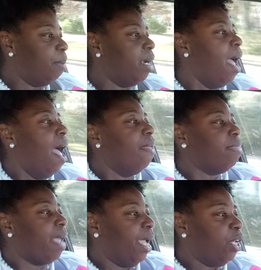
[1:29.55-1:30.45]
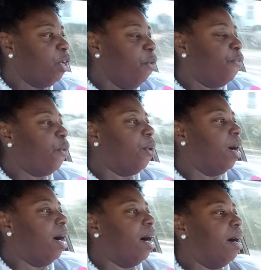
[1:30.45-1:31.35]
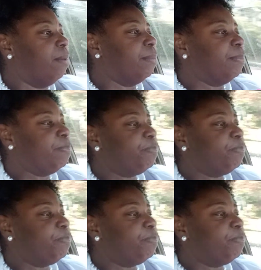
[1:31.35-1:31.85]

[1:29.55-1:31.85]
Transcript: But thank you for um,